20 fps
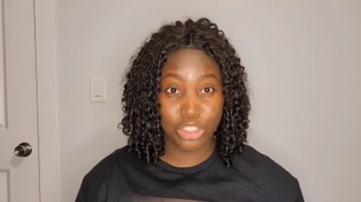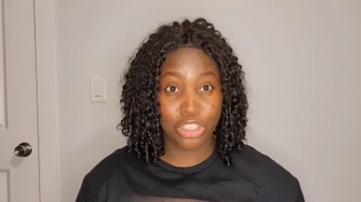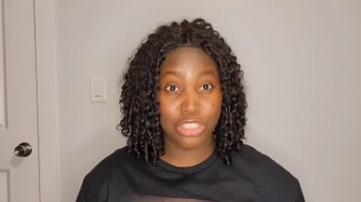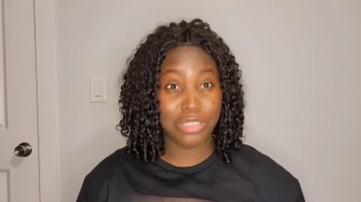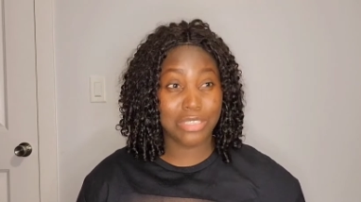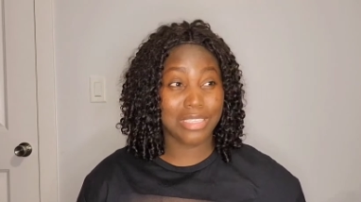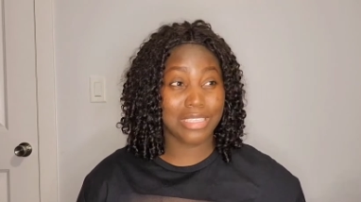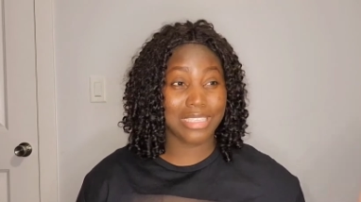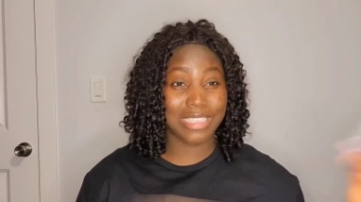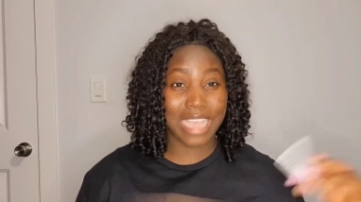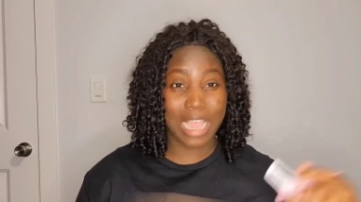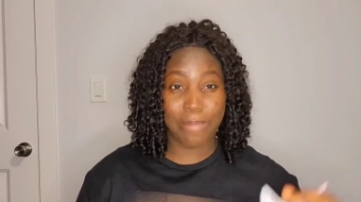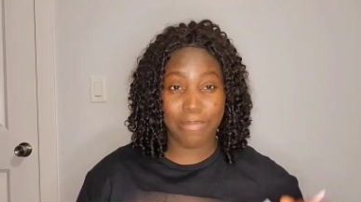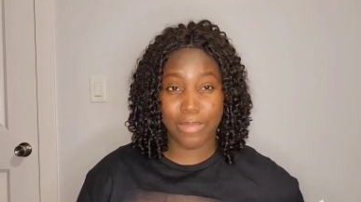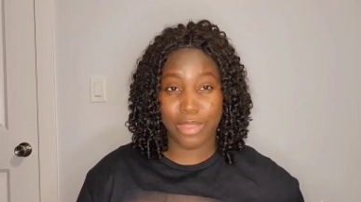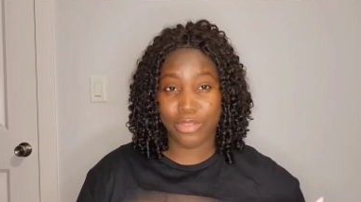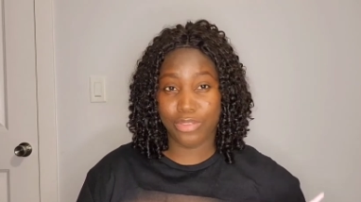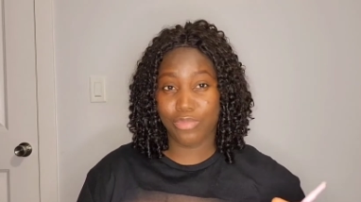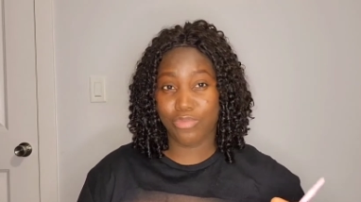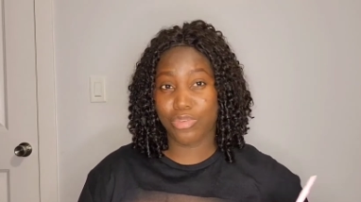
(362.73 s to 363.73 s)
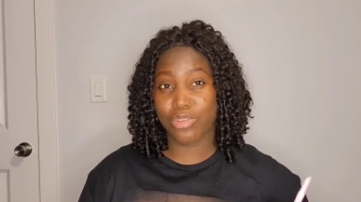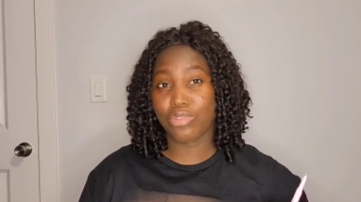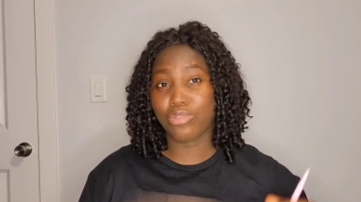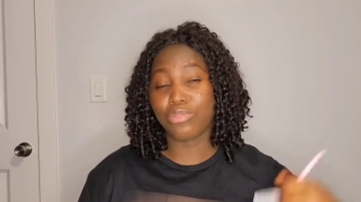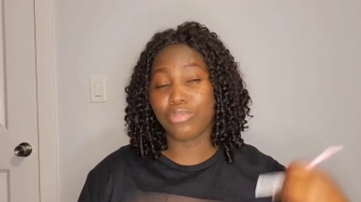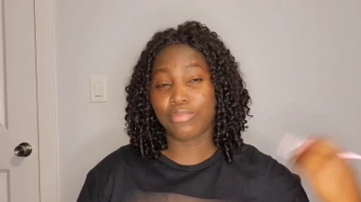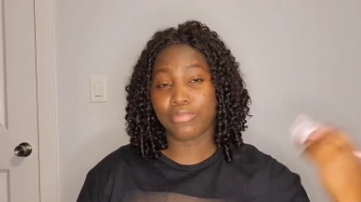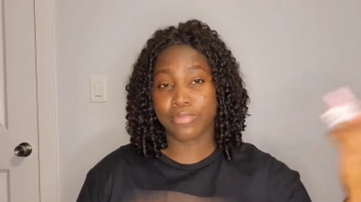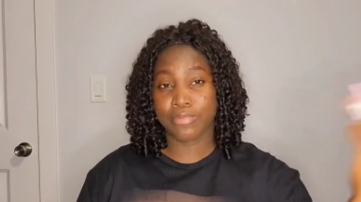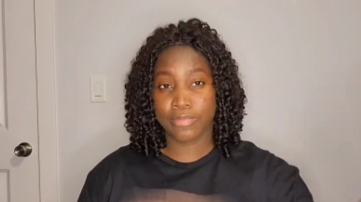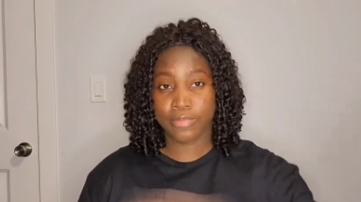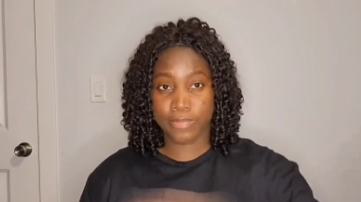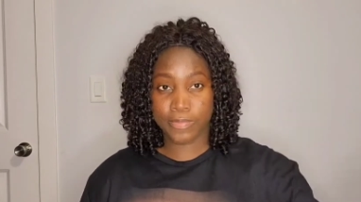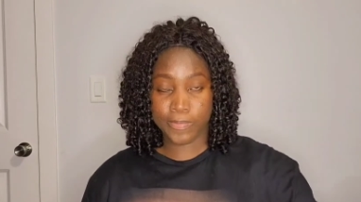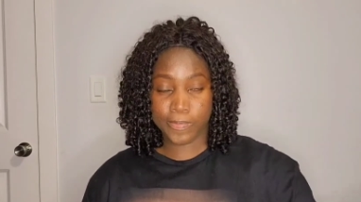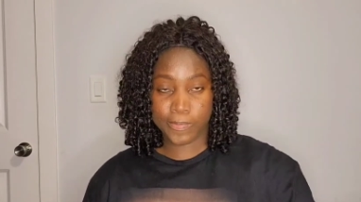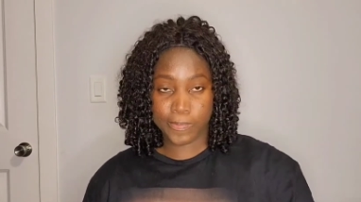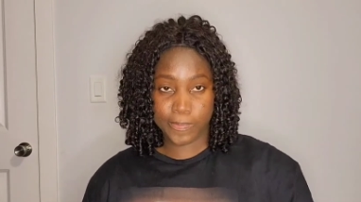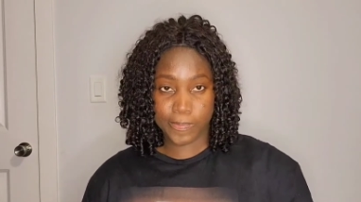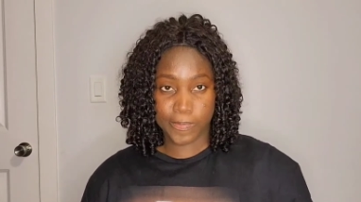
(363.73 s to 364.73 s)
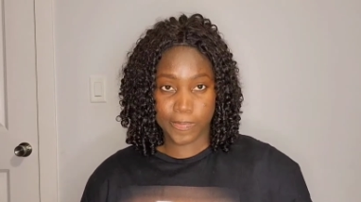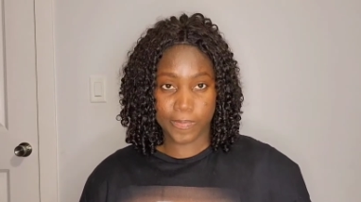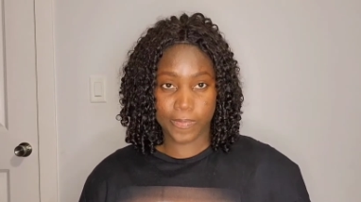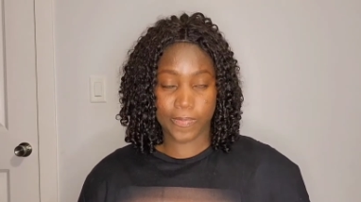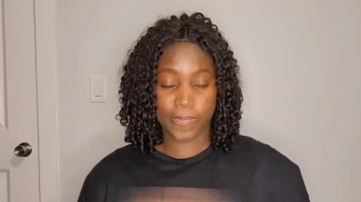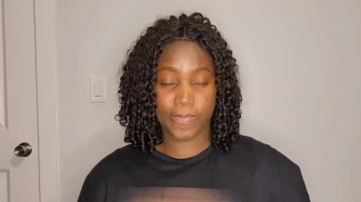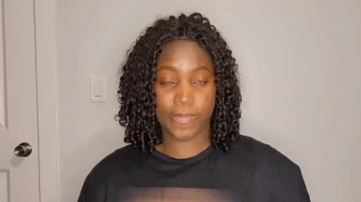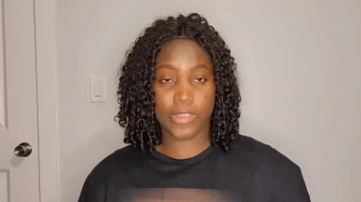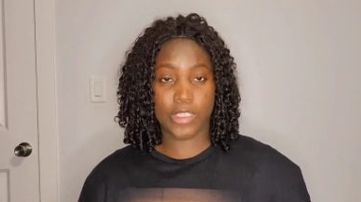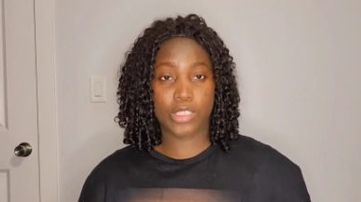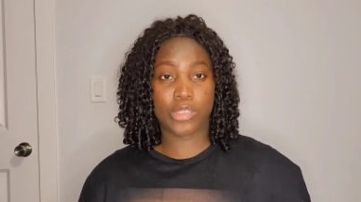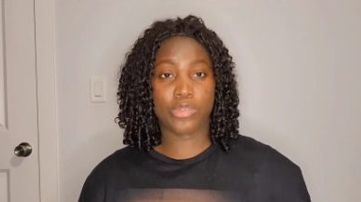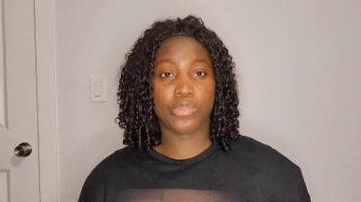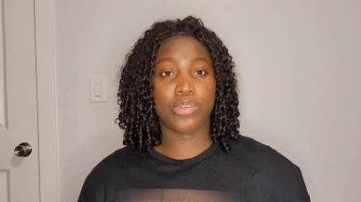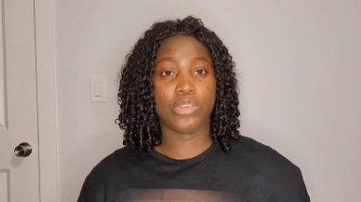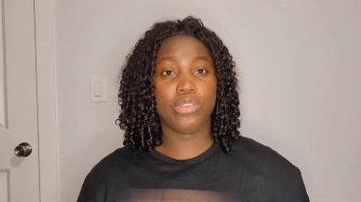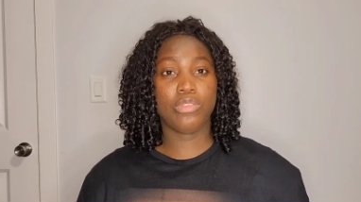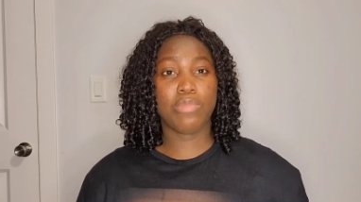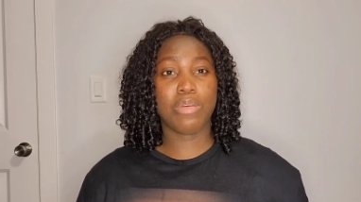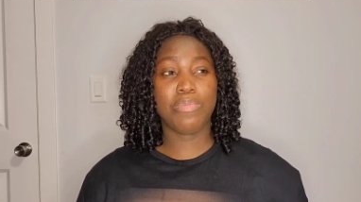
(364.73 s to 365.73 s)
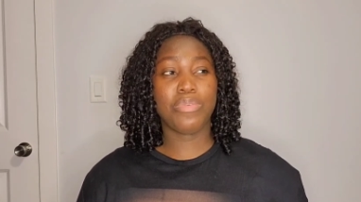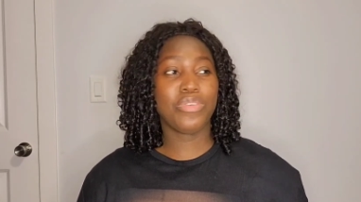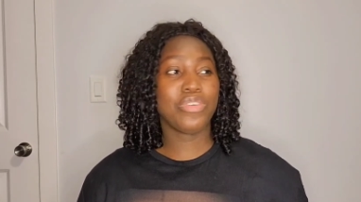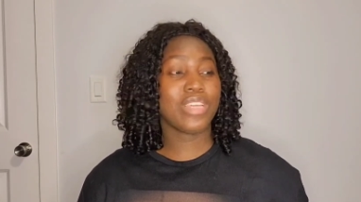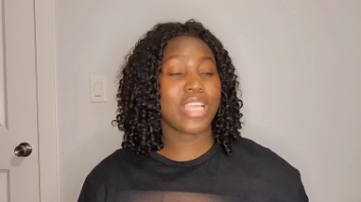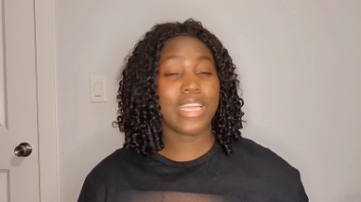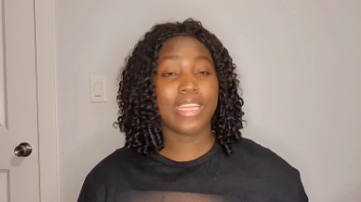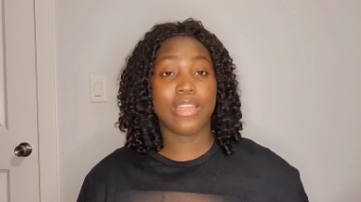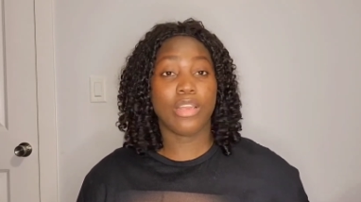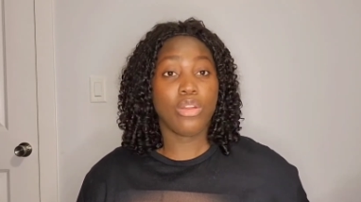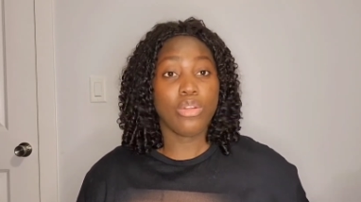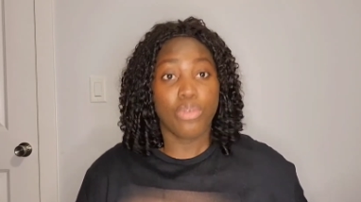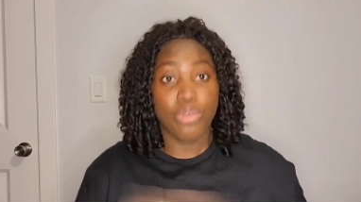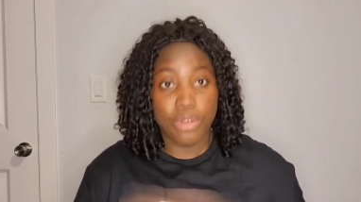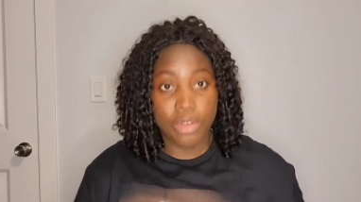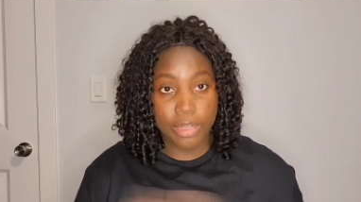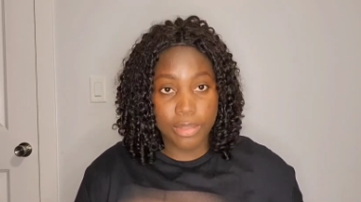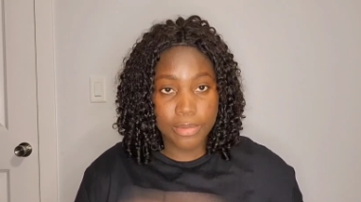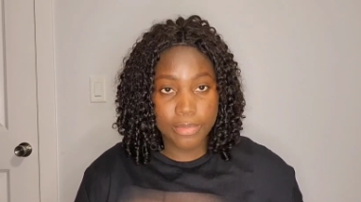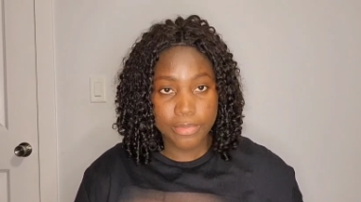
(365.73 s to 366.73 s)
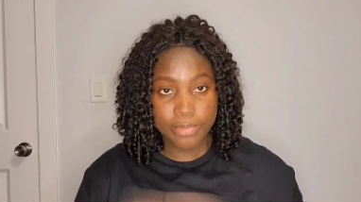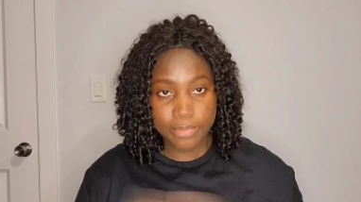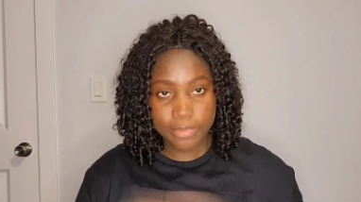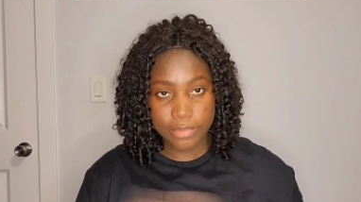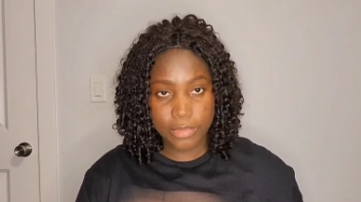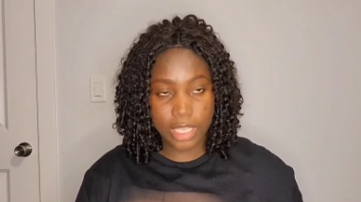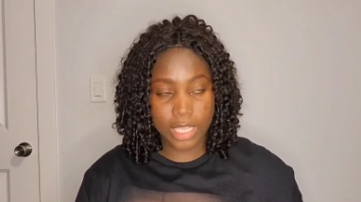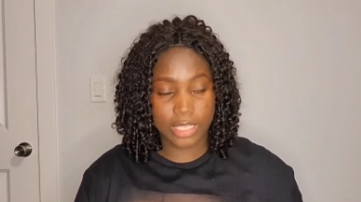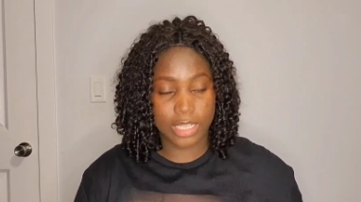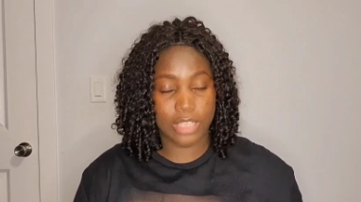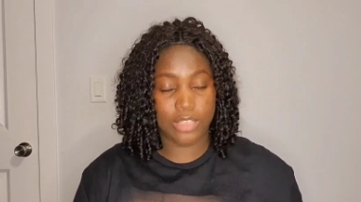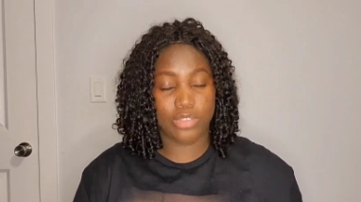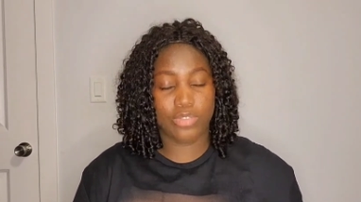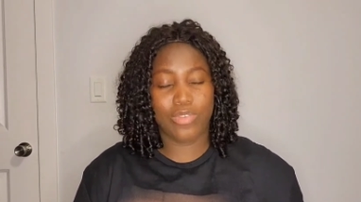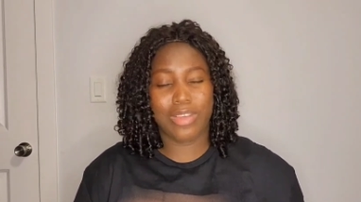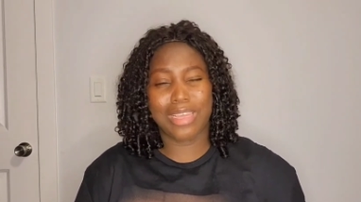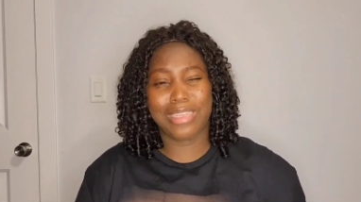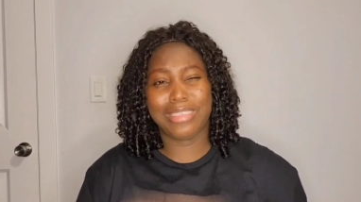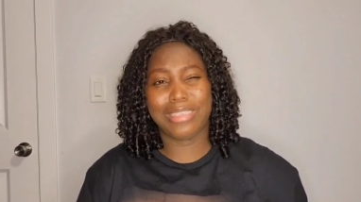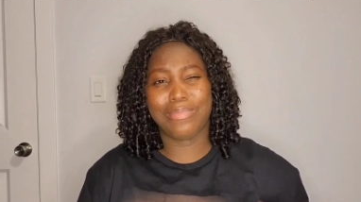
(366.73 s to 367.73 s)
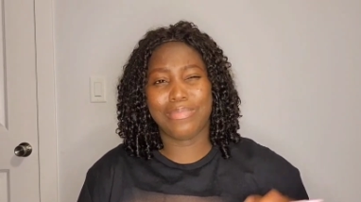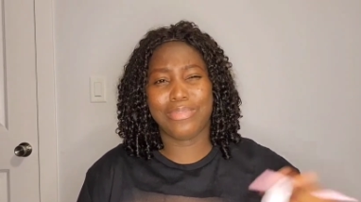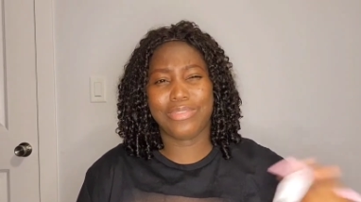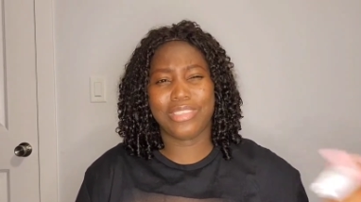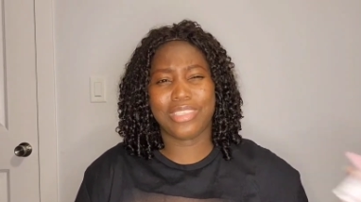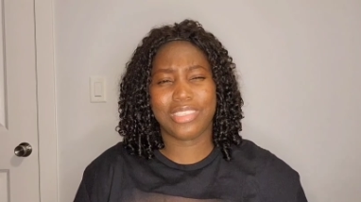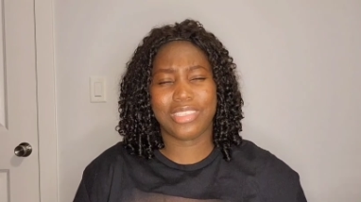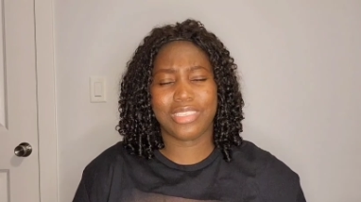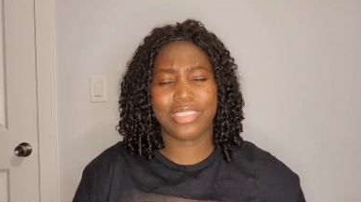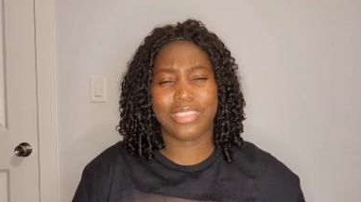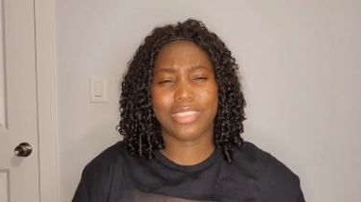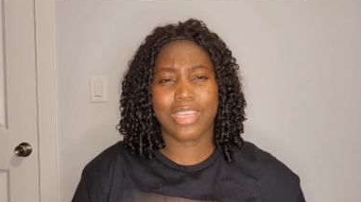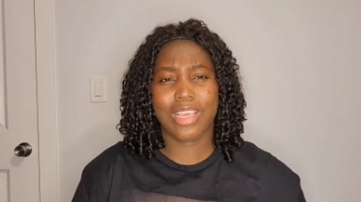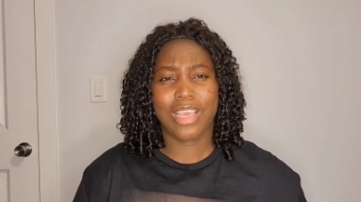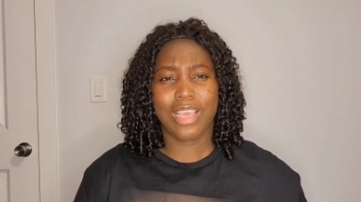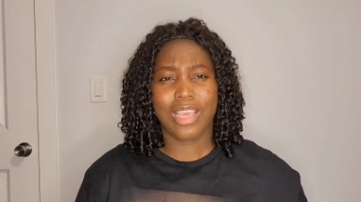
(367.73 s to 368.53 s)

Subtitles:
just the time that you want to maybe you get a loan, and then you go and deposit it